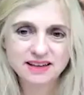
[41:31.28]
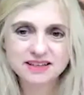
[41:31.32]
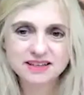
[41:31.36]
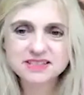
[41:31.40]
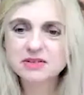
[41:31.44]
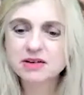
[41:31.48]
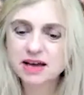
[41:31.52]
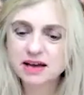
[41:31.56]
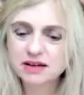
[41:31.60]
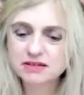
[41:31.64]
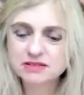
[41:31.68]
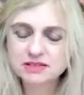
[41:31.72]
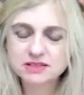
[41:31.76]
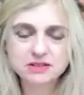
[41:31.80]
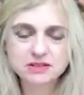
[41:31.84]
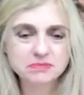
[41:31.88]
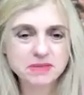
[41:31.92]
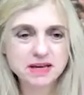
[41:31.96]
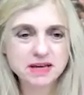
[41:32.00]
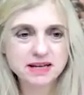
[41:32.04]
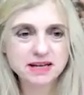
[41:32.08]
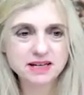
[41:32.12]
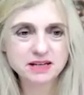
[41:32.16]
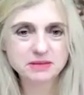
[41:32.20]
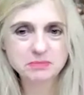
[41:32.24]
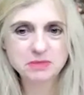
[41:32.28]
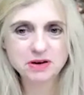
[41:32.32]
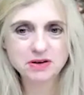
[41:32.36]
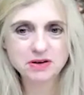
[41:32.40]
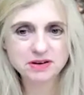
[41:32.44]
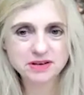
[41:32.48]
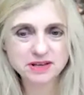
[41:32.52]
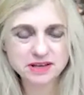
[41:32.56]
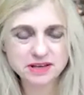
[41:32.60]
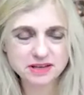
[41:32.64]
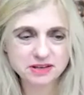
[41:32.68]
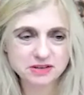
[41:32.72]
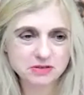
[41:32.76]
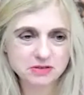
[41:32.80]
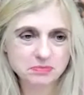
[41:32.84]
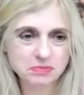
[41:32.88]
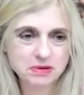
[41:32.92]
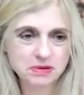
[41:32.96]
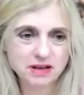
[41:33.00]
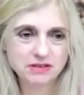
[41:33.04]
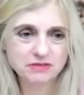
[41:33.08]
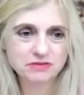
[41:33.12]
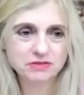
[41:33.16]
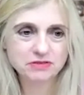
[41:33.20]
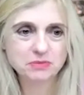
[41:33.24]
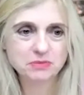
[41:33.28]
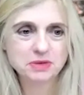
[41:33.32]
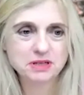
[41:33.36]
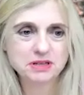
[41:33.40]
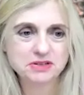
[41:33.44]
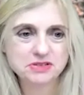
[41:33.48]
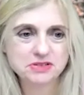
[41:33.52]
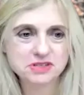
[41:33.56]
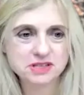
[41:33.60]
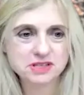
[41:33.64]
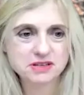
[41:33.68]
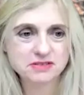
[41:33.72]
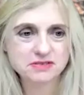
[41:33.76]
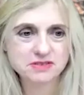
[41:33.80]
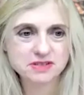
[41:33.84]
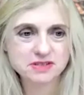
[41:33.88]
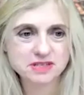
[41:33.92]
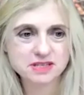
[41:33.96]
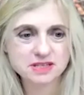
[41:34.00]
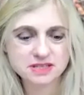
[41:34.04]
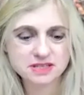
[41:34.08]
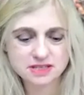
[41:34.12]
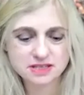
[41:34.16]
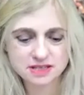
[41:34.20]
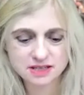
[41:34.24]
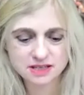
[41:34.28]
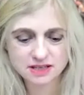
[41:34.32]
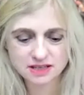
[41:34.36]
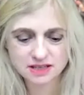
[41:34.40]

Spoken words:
So how do you mainly market your platform and your services?